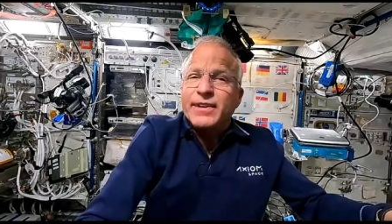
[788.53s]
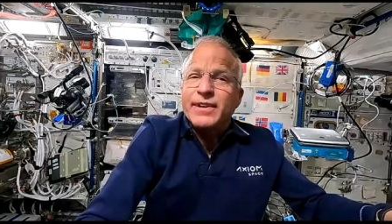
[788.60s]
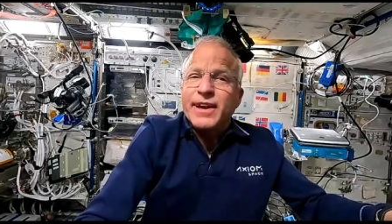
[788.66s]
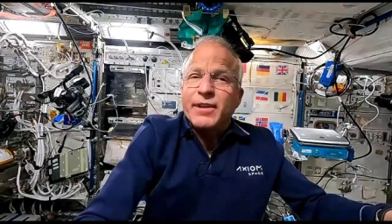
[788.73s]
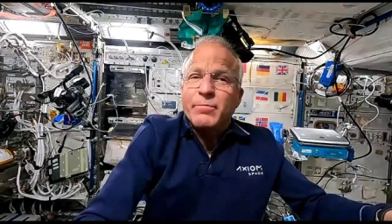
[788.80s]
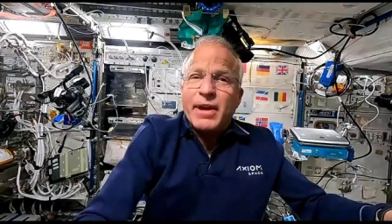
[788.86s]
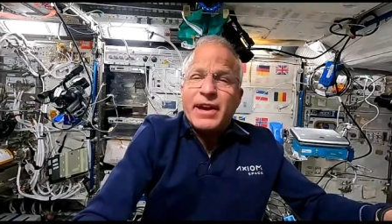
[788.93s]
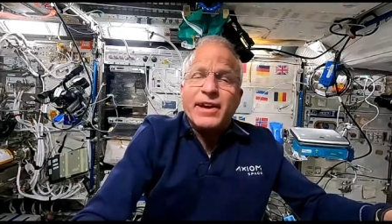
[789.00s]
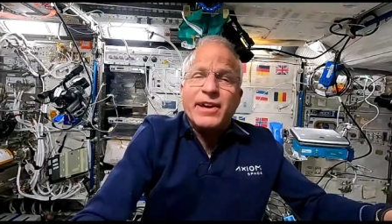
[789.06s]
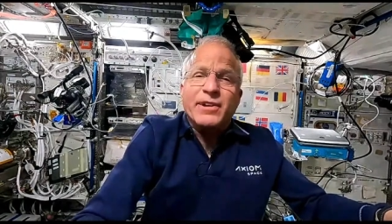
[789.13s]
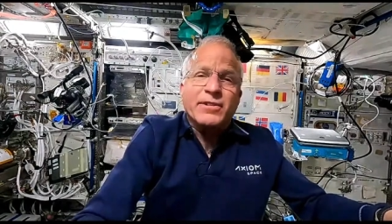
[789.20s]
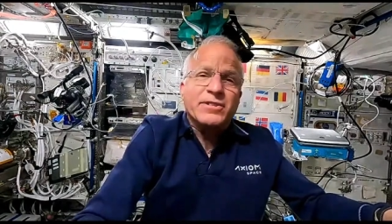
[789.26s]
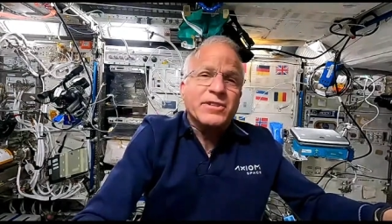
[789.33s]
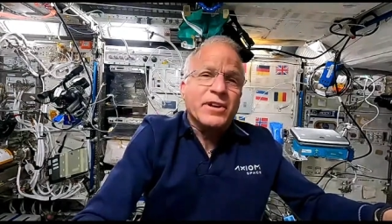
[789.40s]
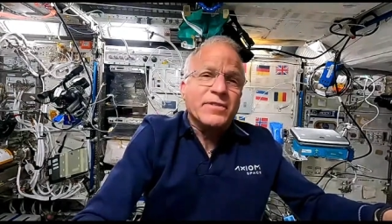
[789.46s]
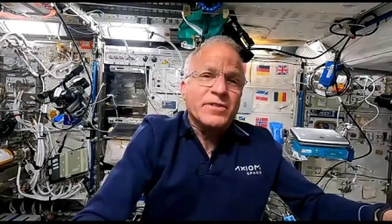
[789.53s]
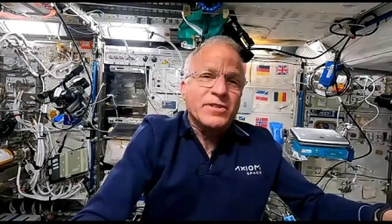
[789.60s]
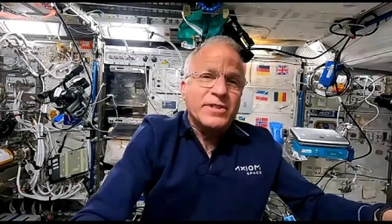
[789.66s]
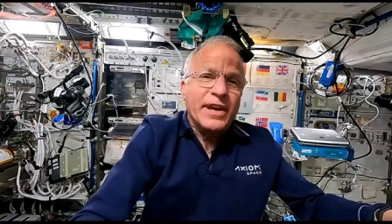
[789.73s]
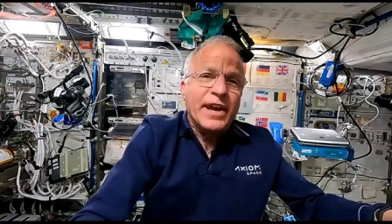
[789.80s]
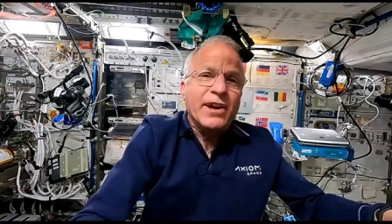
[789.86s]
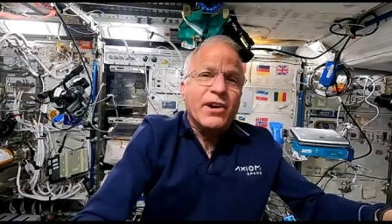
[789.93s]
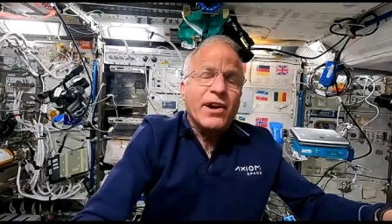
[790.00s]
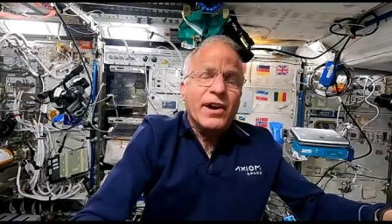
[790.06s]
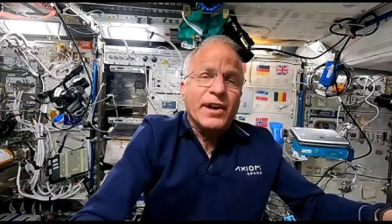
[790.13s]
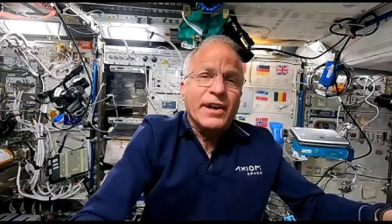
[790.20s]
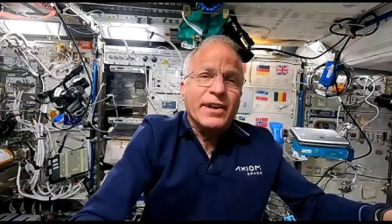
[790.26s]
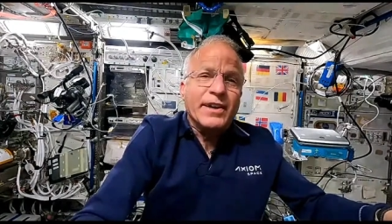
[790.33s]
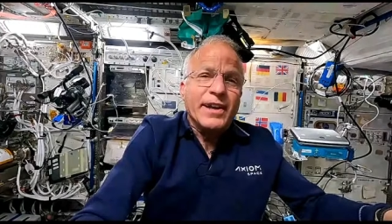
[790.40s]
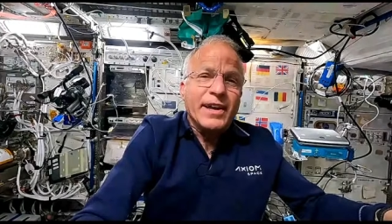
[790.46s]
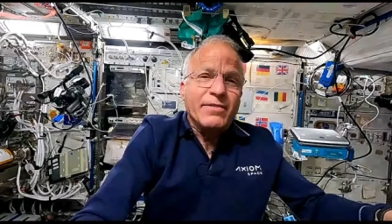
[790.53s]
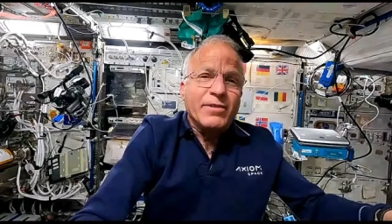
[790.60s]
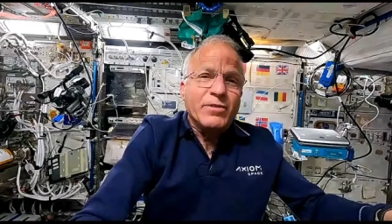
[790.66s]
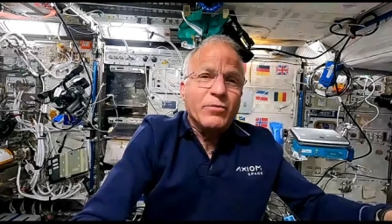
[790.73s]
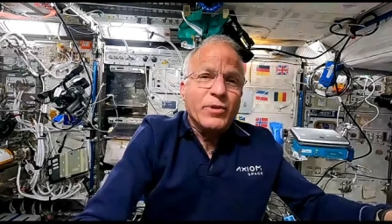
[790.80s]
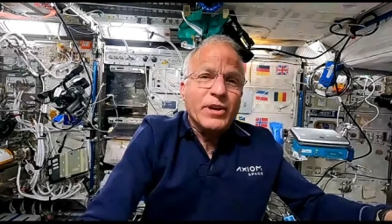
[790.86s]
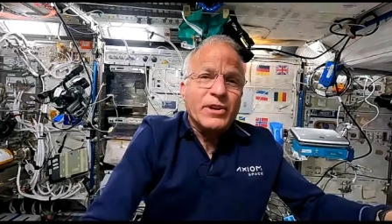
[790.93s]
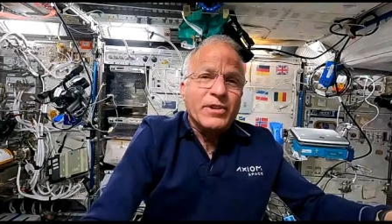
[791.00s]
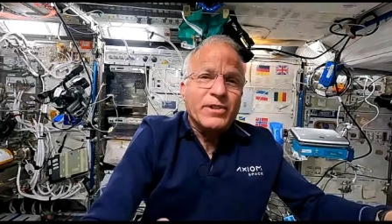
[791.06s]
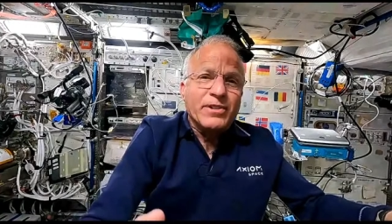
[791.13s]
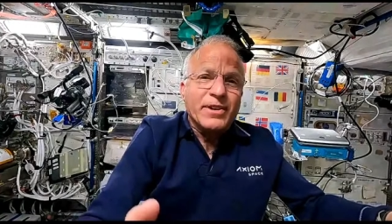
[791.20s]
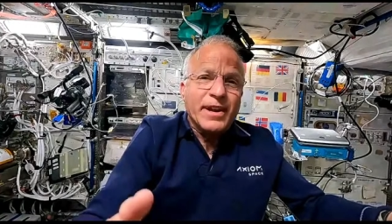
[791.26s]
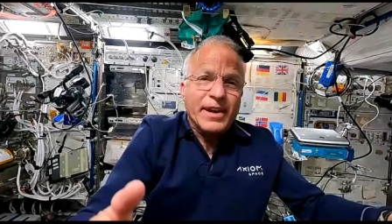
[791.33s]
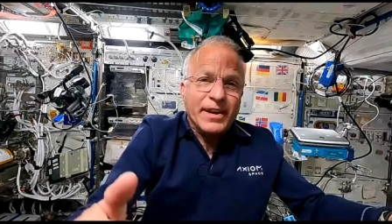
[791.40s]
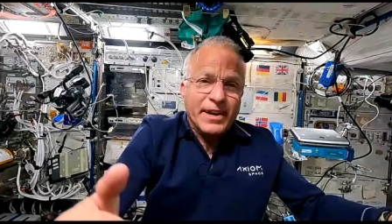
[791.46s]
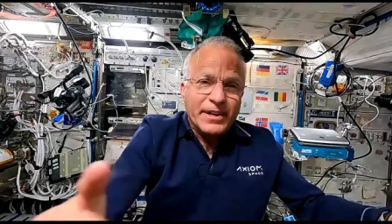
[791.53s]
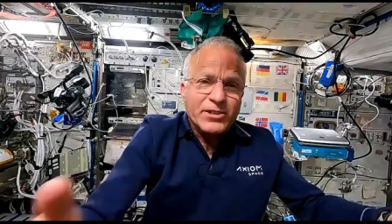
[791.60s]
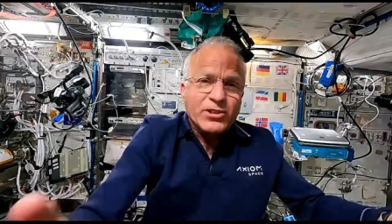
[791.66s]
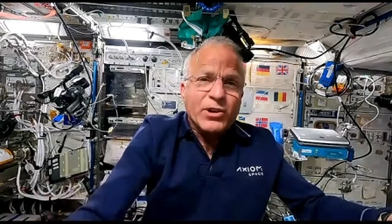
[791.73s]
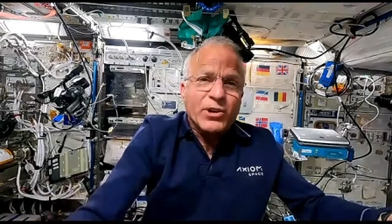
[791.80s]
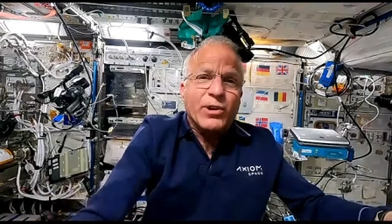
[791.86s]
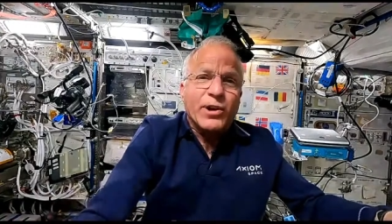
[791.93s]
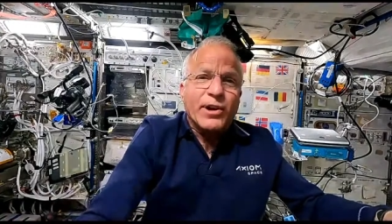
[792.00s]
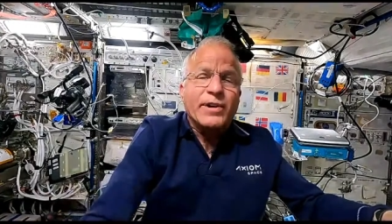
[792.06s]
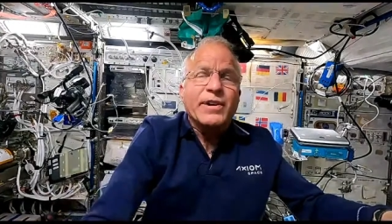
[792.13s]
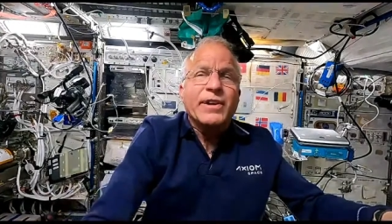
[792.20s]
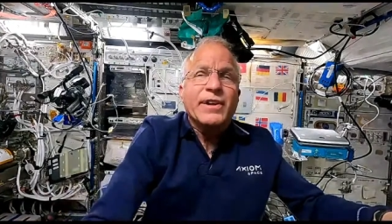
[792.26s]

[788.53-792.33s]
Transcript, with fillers: and making yourself stay on it even when it gets hard